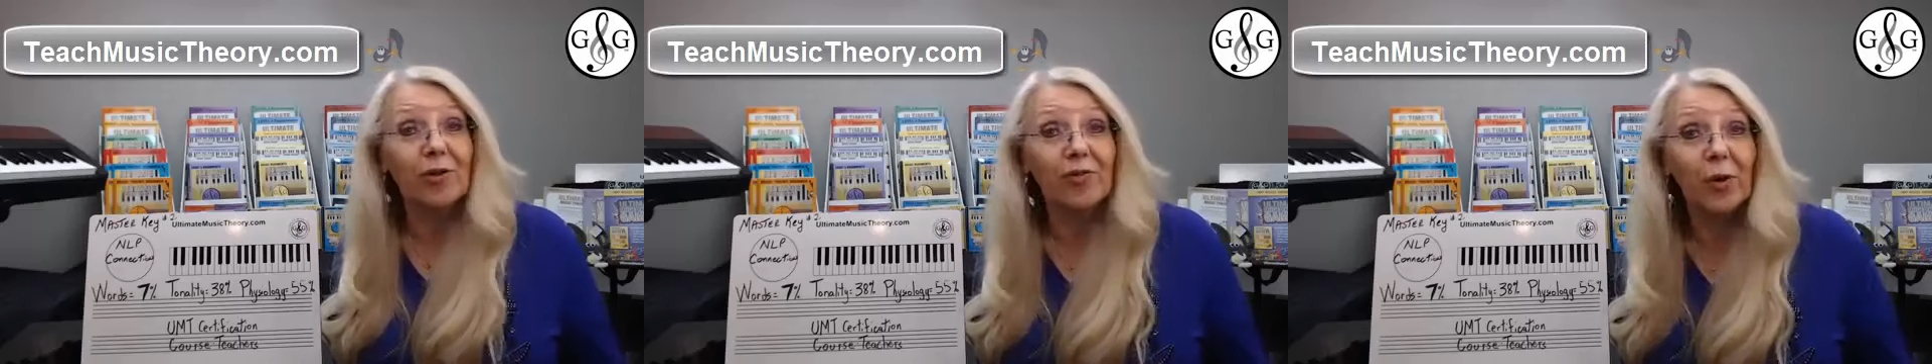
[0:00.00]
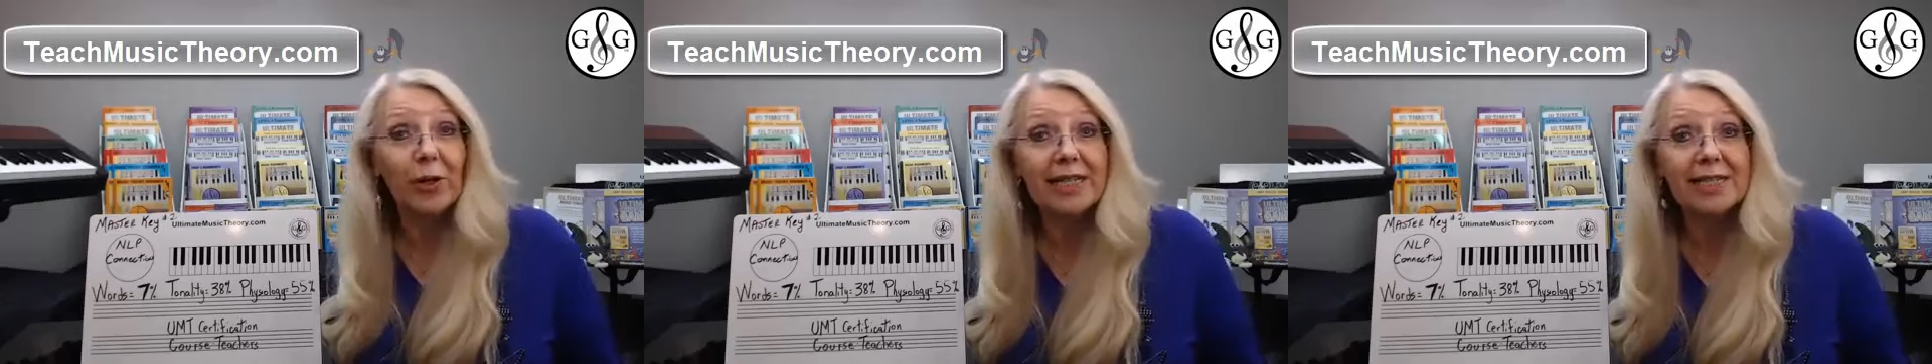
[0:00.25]
or
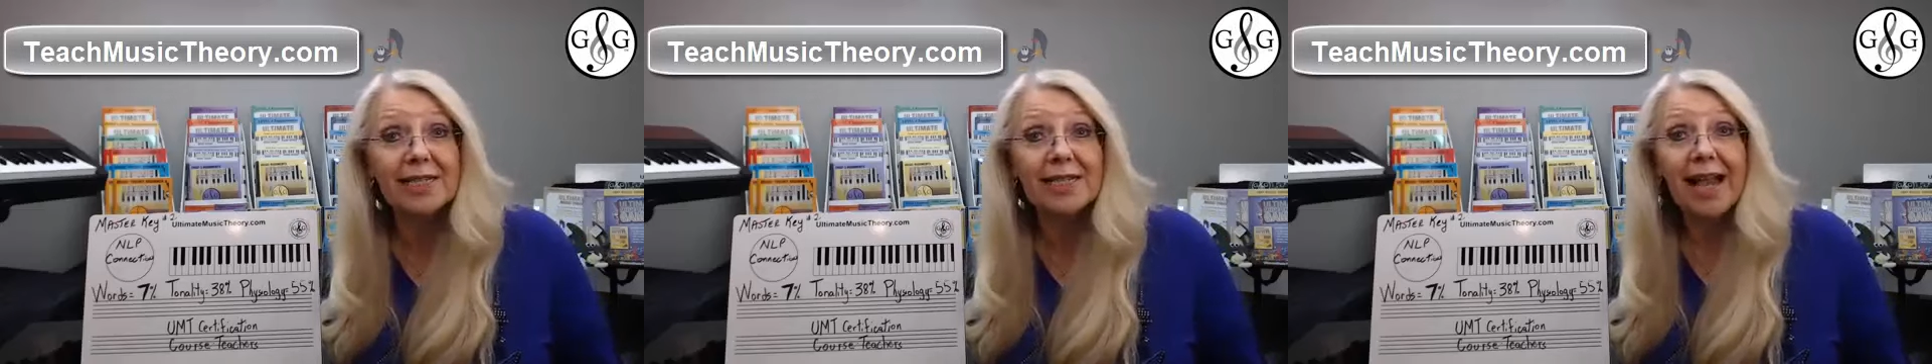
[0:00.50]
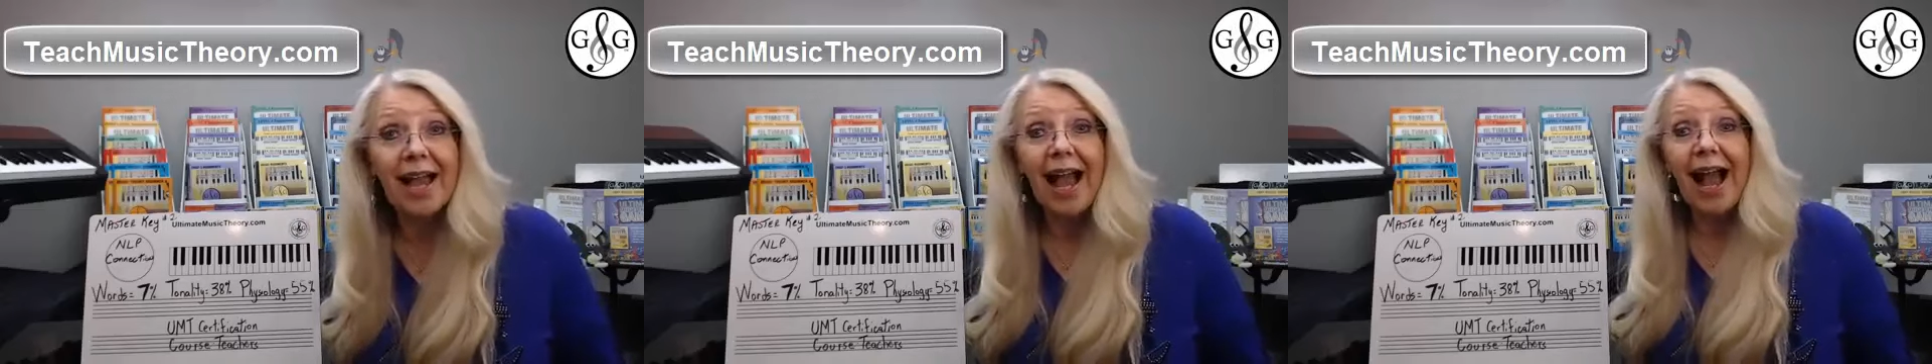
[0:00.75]

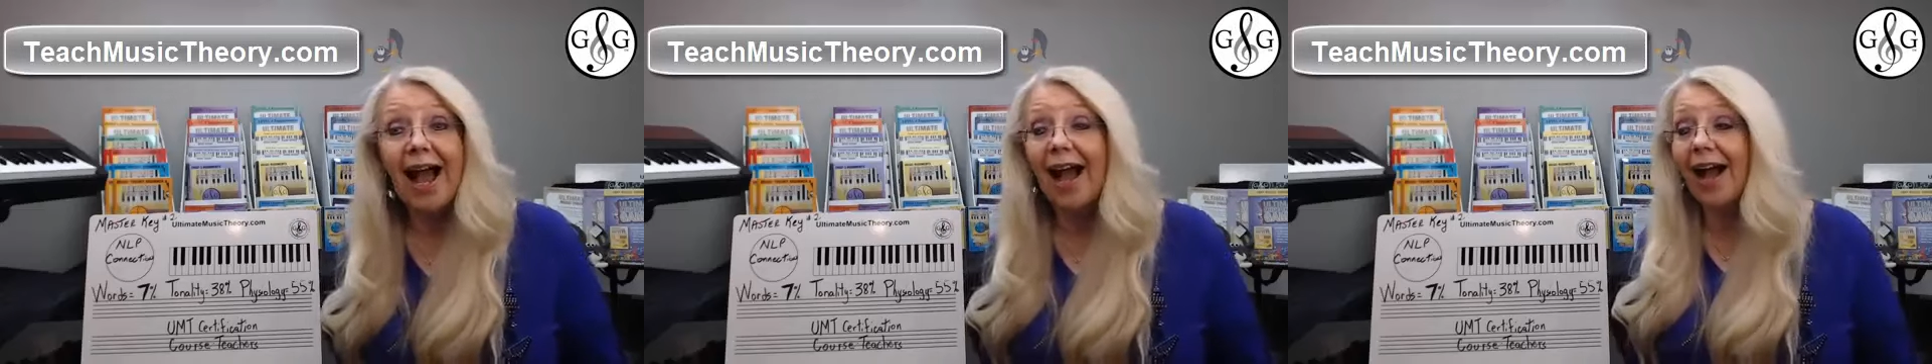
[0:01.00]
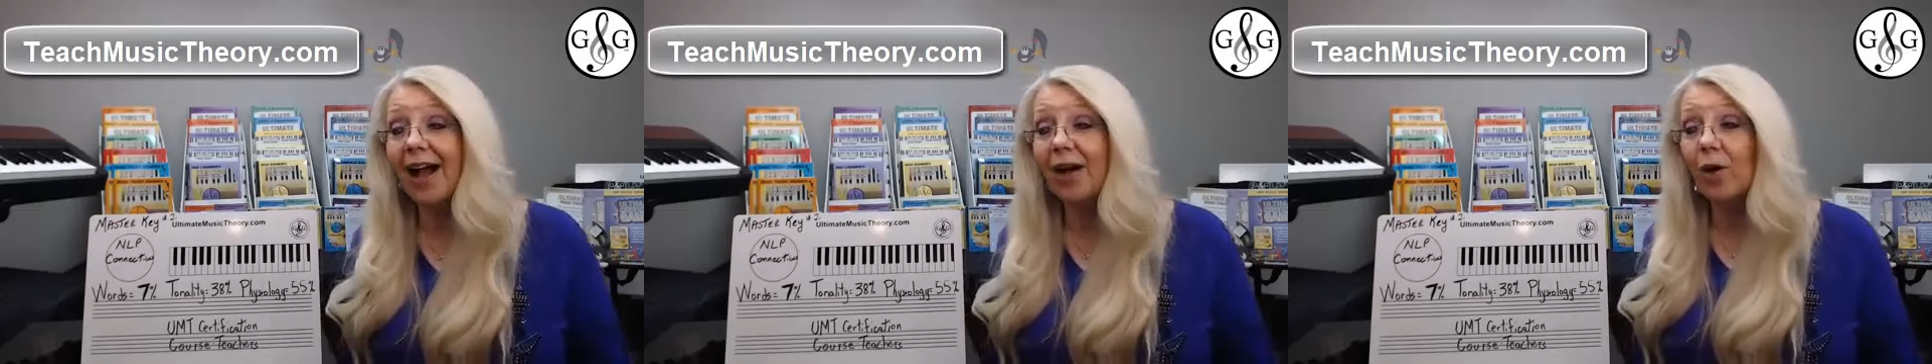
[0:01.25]
voice,
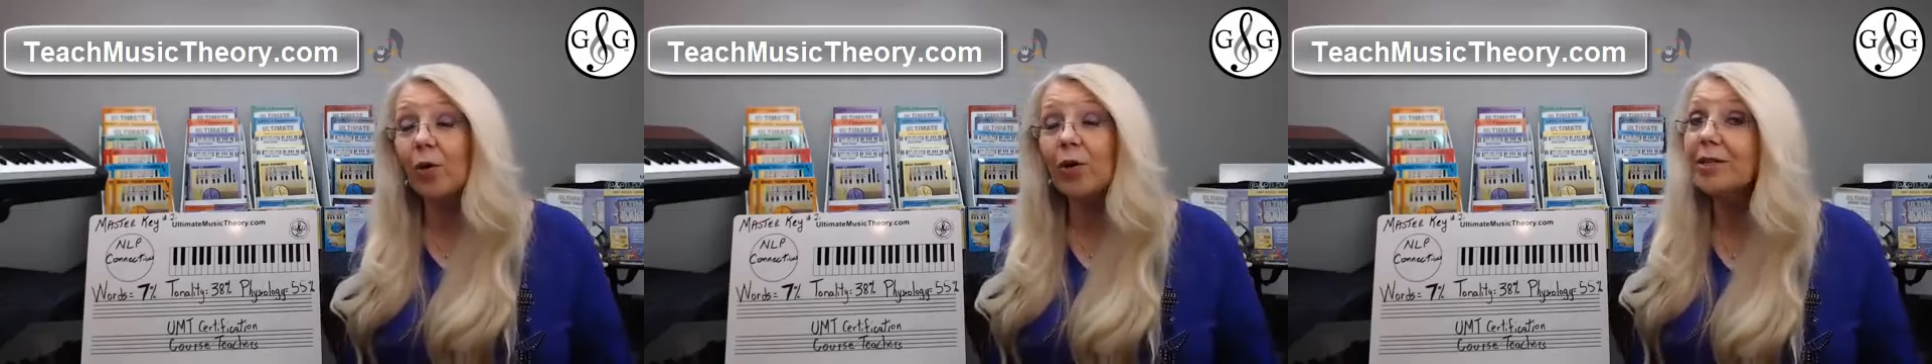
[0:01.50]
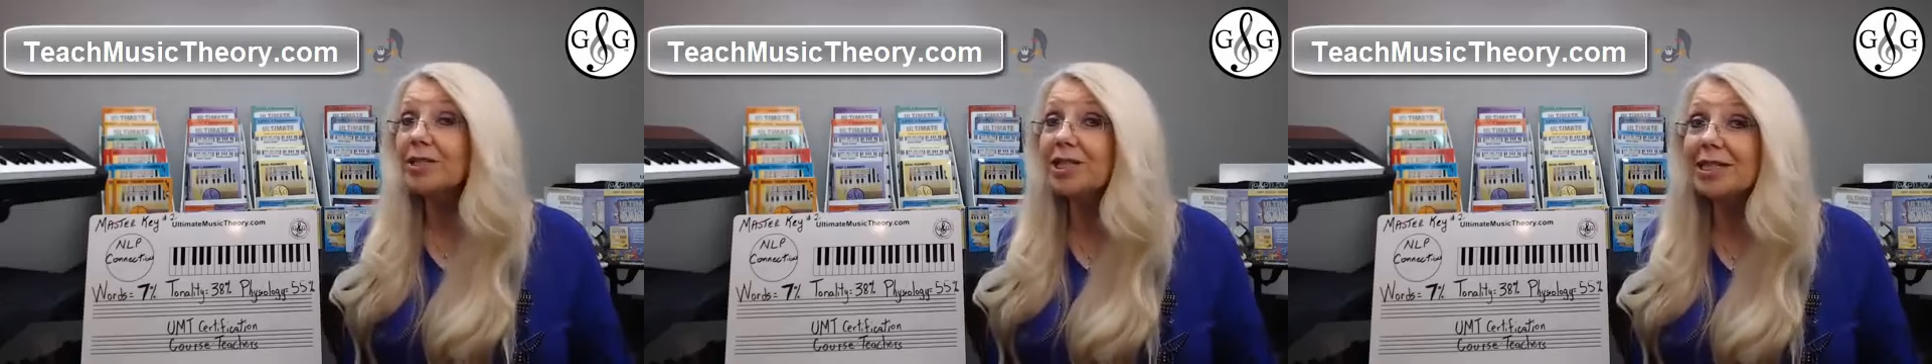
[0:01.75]
or
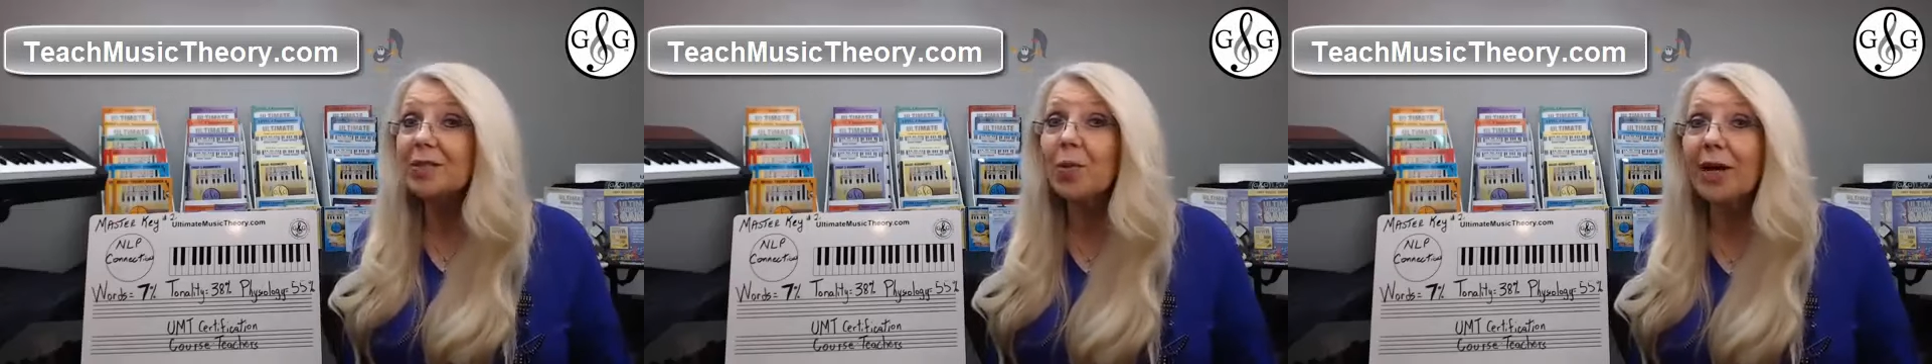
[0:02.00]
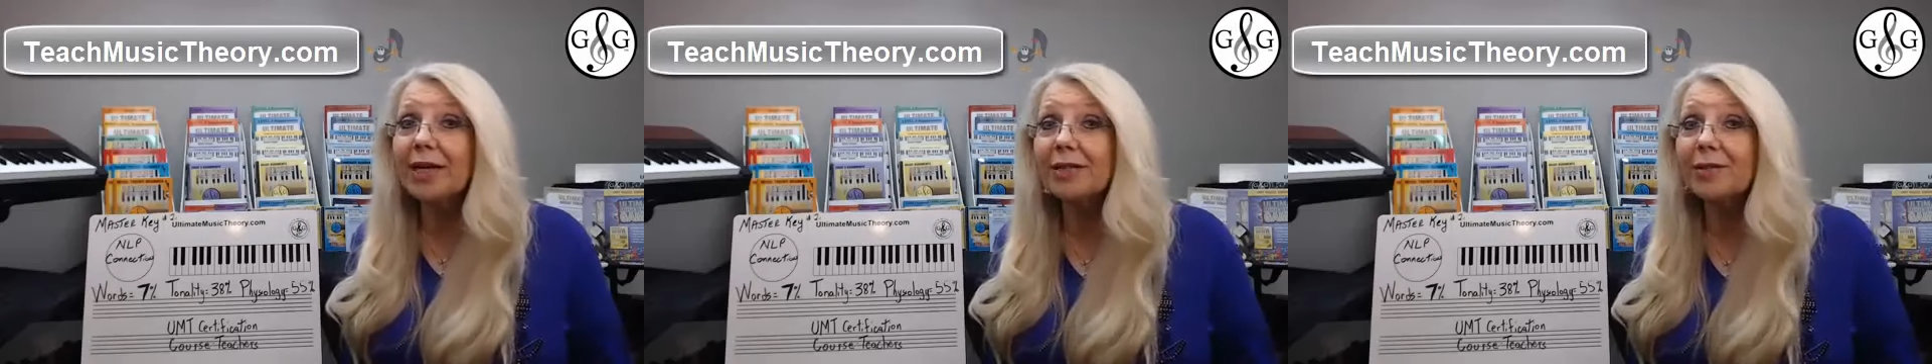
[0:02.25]
you just
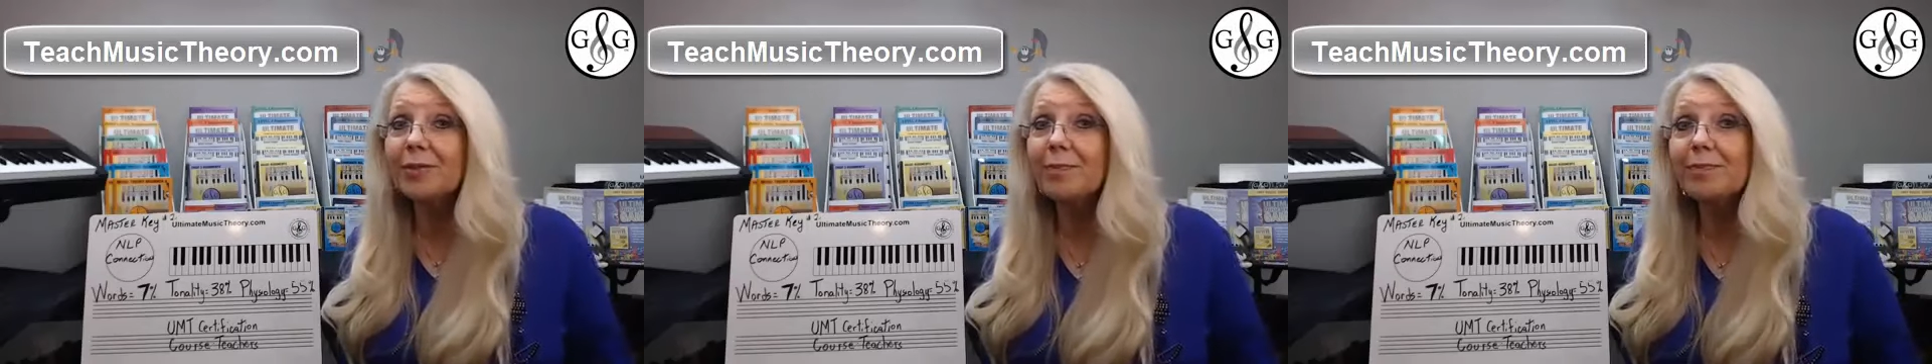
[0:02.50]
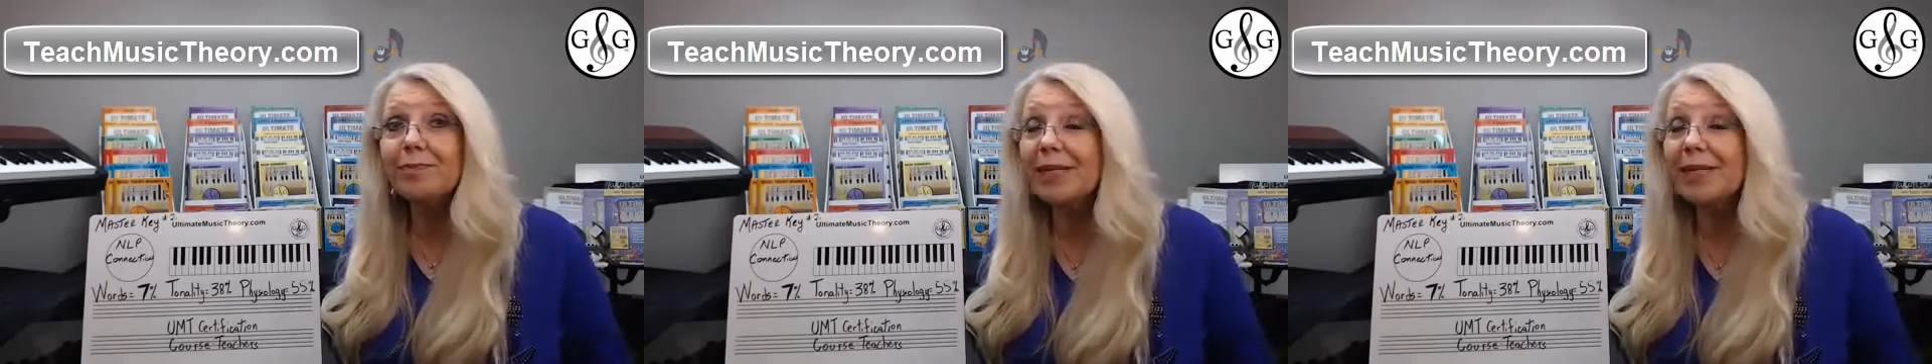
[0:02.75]
want to